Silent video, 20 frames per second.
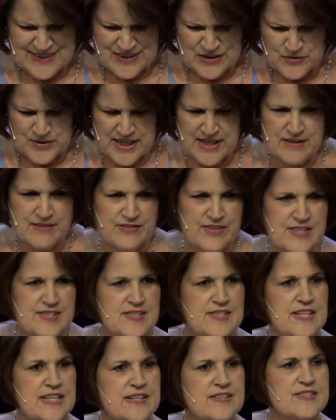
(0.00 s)
Okay,
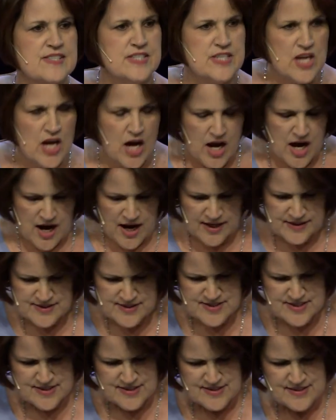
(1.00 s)
this is
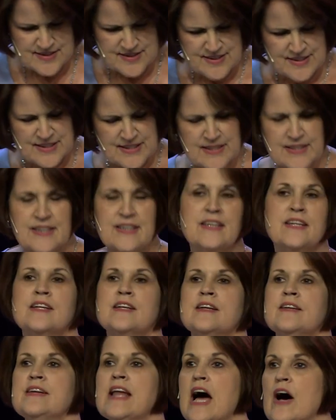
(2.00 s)
not.
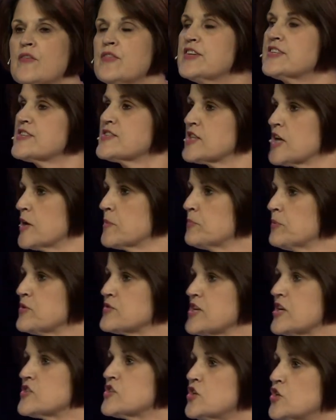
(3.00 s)
Now, the
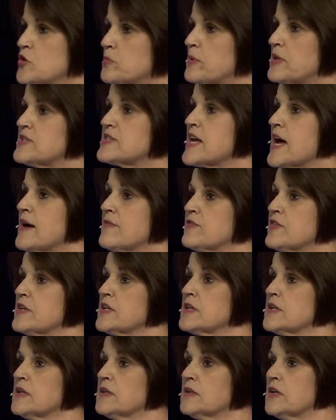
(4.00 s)
disciples, as humans, have
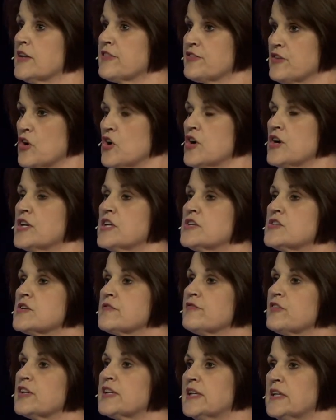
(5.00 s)
the authority to
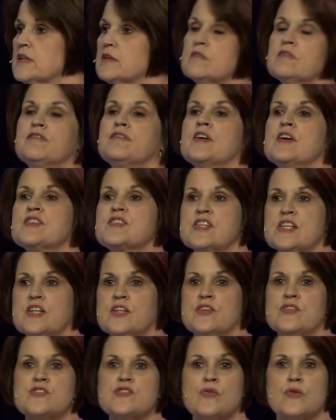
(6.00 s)
forgive
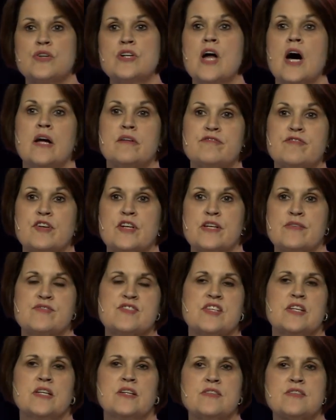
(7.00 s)
sins or not forgive
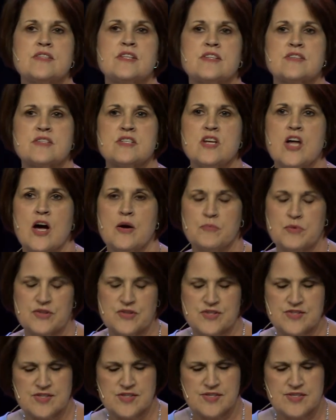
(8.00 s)
sins. That's not what
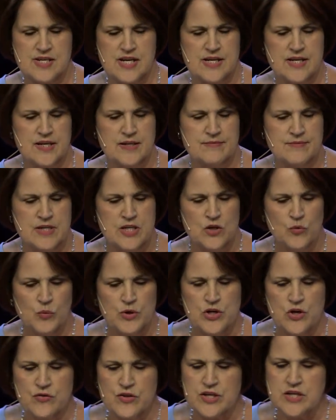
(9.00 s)
this is saying.
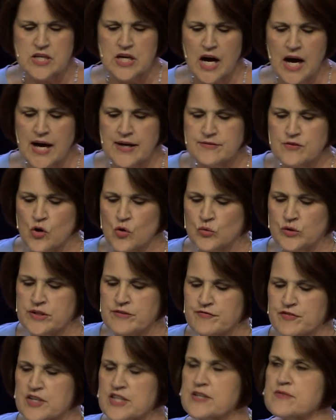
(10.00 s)
We know that God only
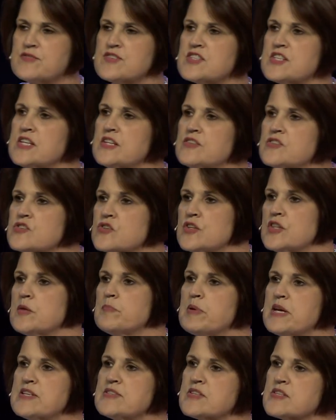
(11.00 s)
forgives sins on the
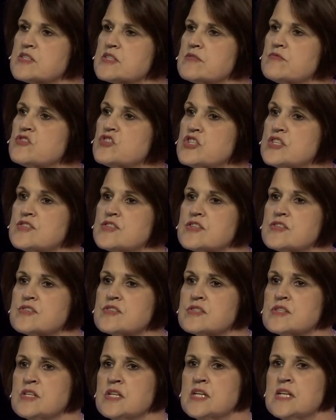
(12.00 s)
basis of
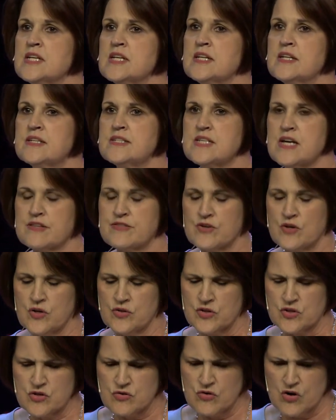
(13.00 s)
Jesus' death
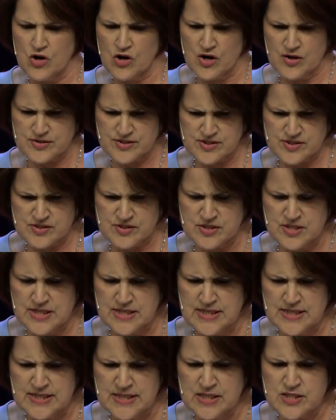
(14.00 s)
on the cross,
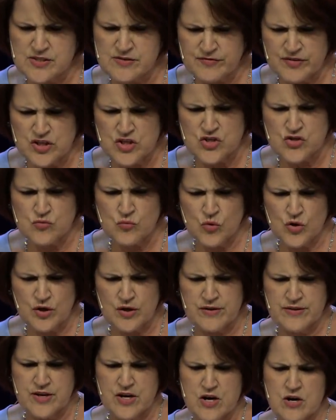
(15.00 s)
his finished
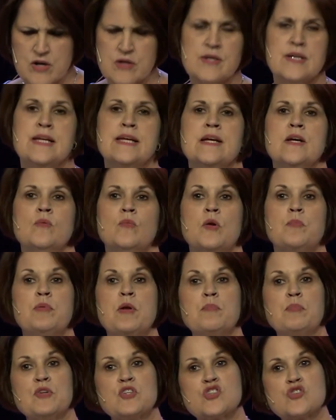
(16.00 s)
work there. When
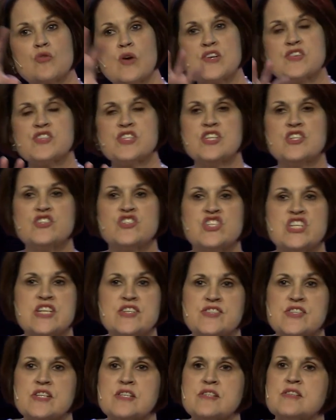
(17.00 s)
people trust in
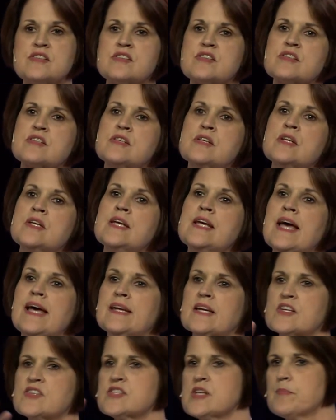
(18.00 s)
Jesus
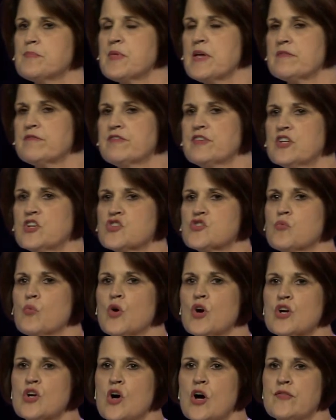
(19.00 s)
and accept that finished
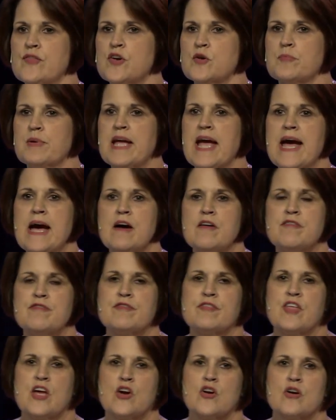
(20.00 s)
work on their behalf,
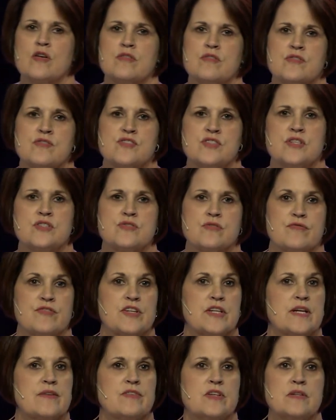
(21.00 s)
their sins are
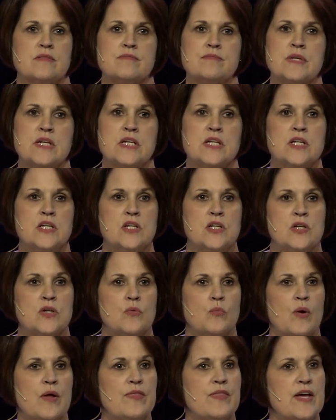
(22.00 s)
forgiven.
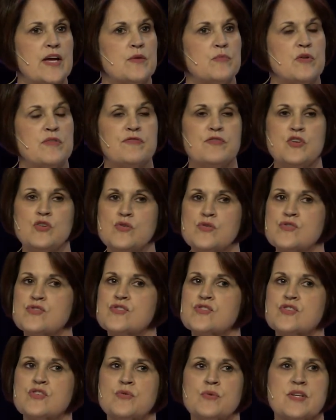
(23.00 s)
When they
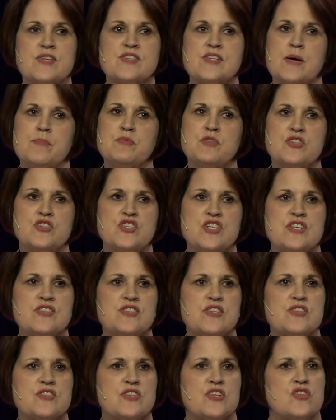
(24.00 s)
refuse to accept
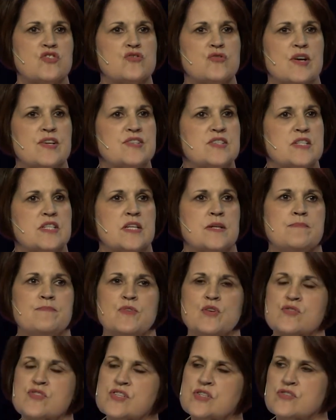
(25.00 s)
Jesus and trust Him,
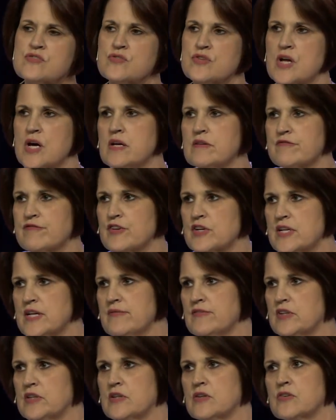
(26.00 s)
their sins are not
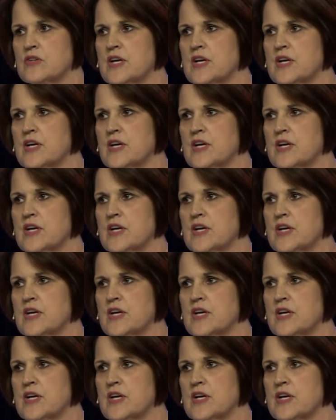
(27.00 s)
forgiven. They're